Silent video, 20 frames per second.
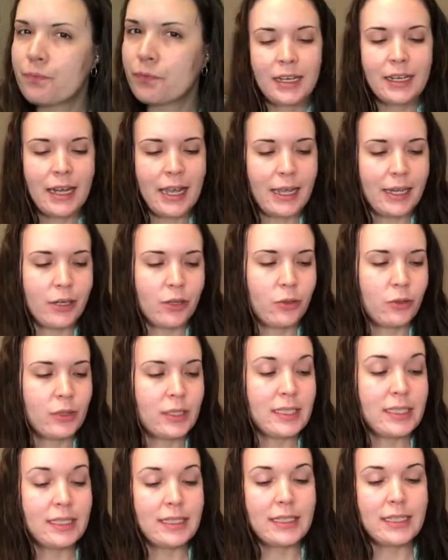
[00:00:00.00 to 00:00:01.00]
Now,
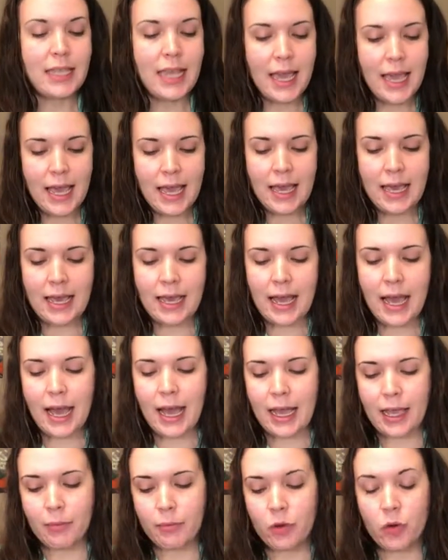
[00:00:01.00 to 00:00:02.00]
today
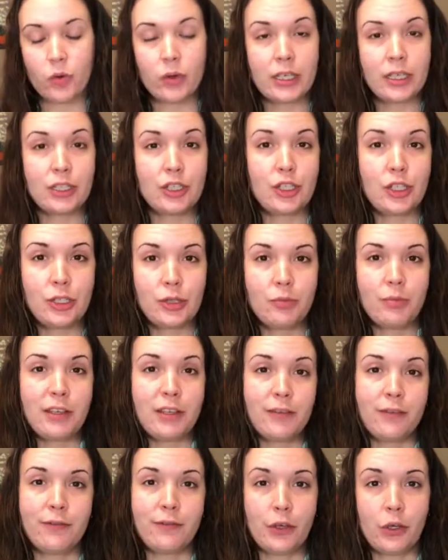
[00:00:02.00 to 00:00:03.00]
I'm going to
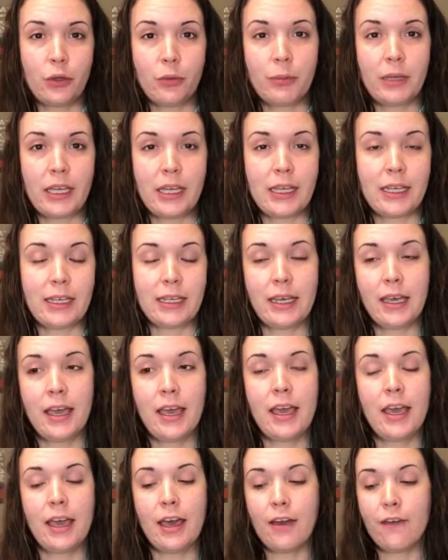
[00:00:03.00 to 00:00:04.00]
be filming
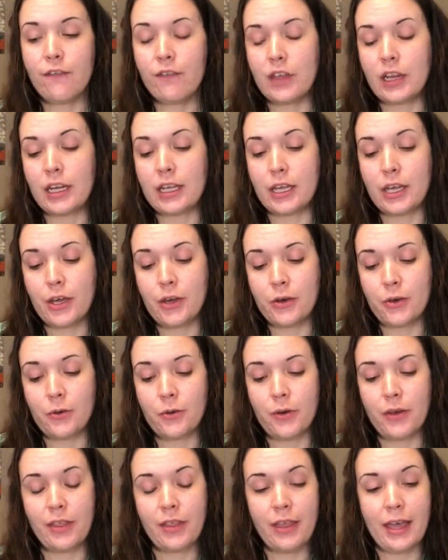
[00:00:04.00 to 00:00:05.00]
a
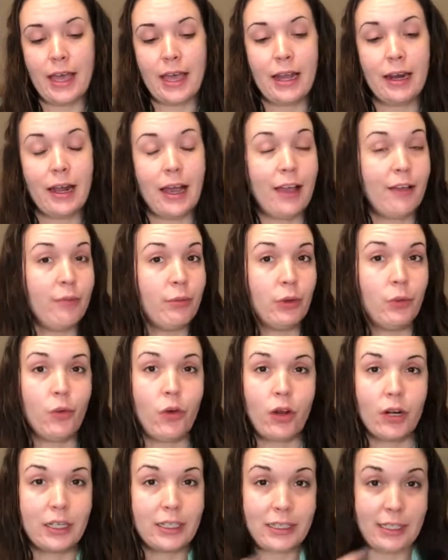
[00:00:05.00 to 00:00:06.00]
video that I have been
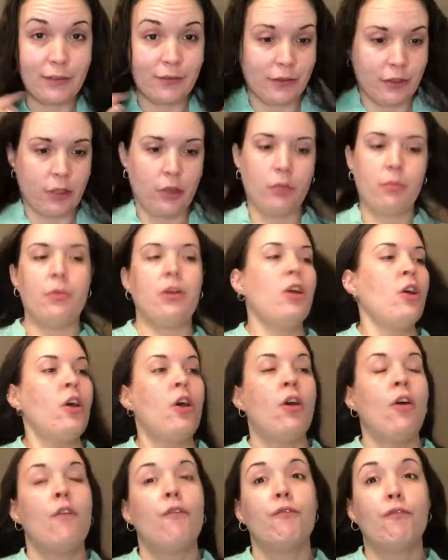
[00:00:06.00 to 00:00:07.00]
wanting to film
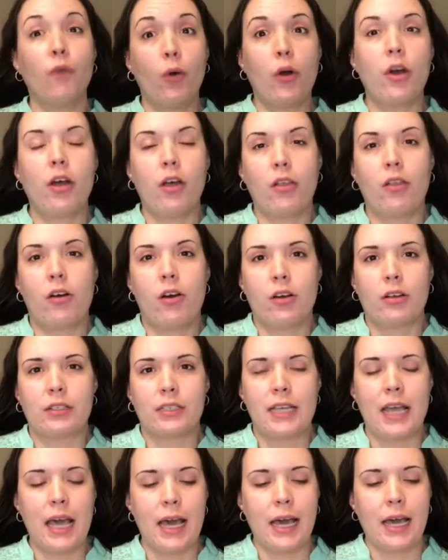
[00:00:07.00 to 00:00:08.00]
for a long
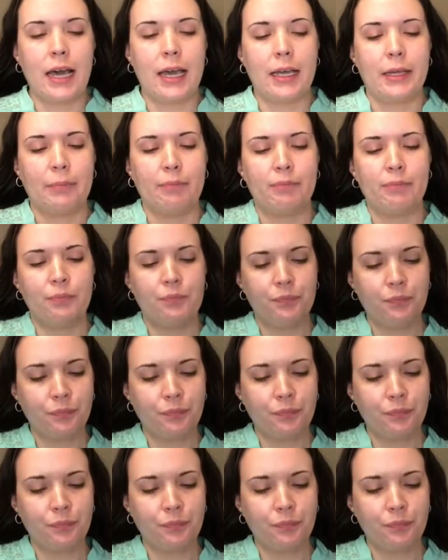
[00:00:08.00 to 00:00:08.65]
time.